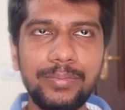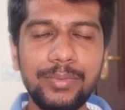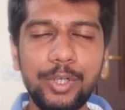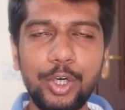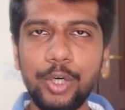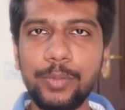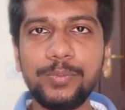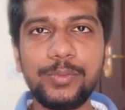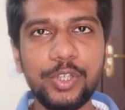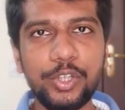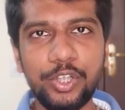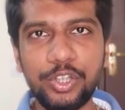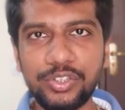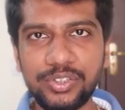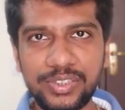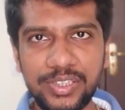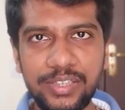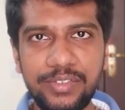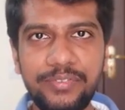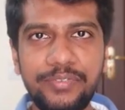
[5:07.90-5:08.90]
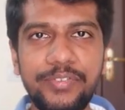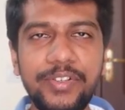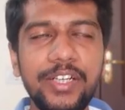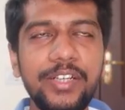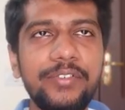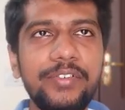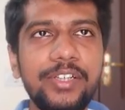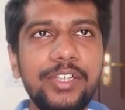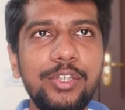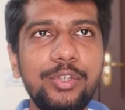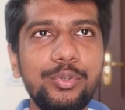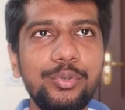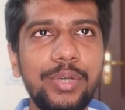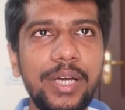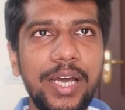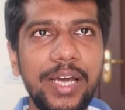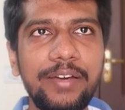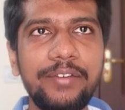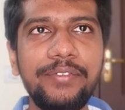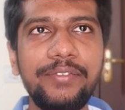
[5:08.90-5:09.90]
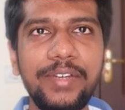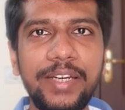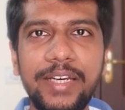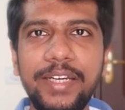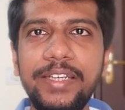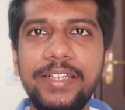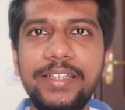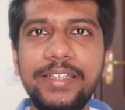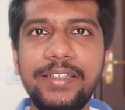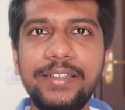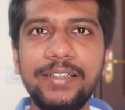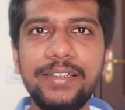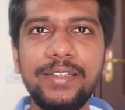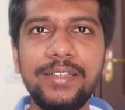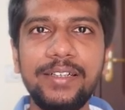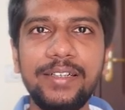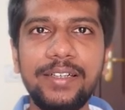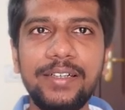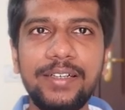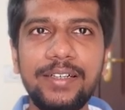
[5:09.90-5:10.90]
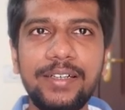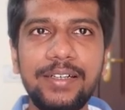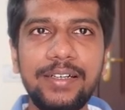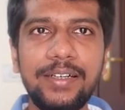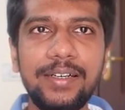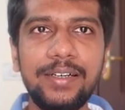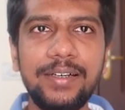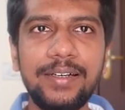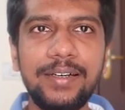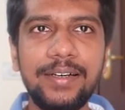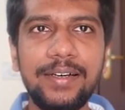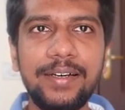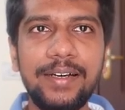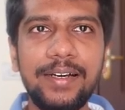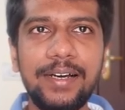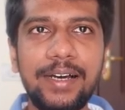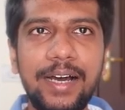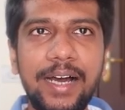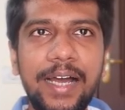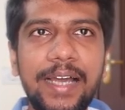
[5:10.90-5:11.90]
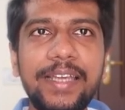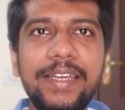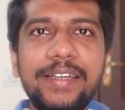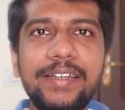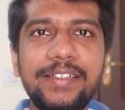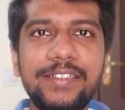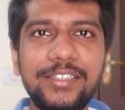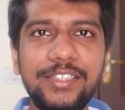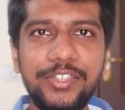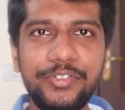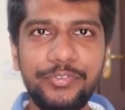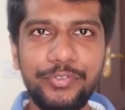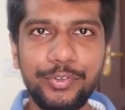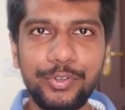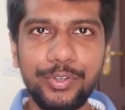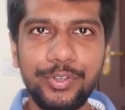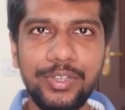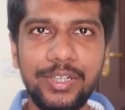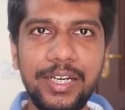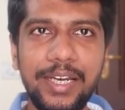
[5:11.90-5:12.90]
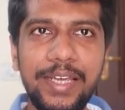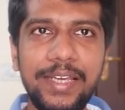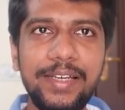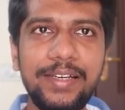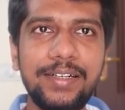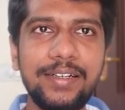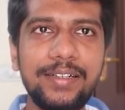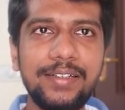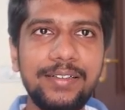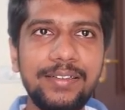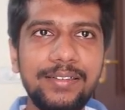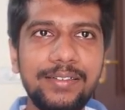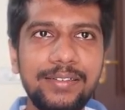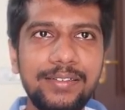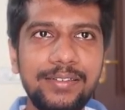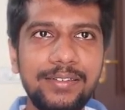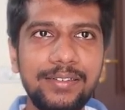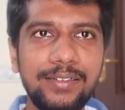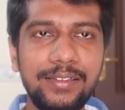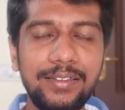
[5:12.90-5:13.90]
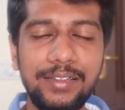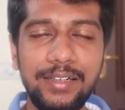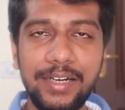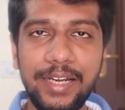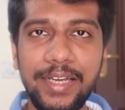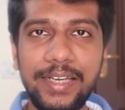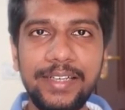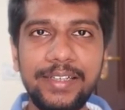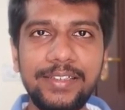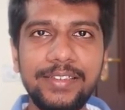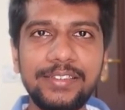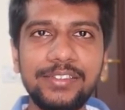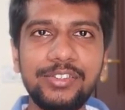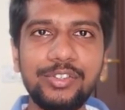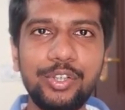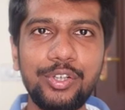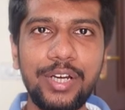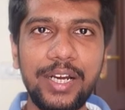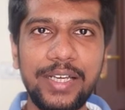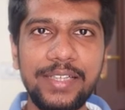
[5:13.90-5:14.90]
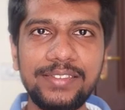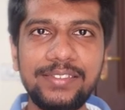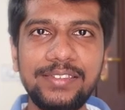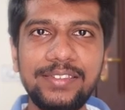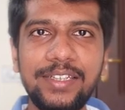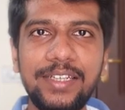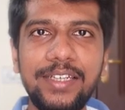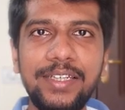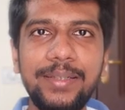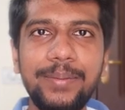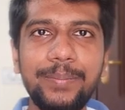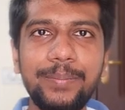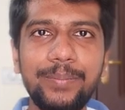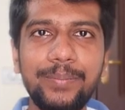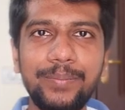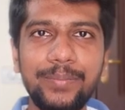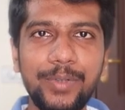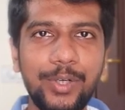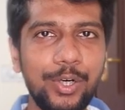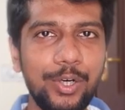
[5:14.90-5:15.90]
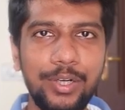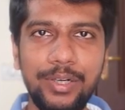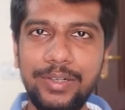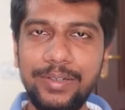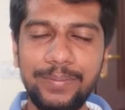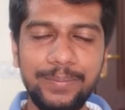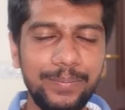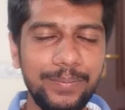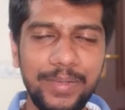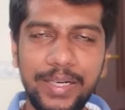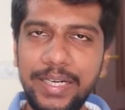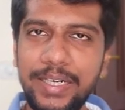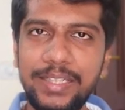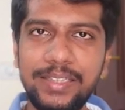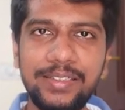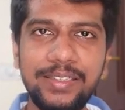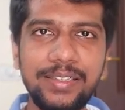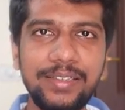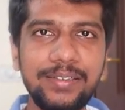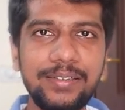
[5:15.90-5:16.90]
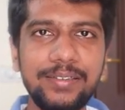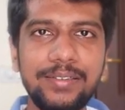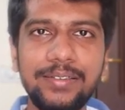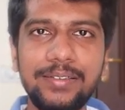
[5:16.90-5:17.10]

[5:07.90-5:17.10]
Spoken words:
observe yourself, whenever you have any high energy food like rice or ice cream or anything,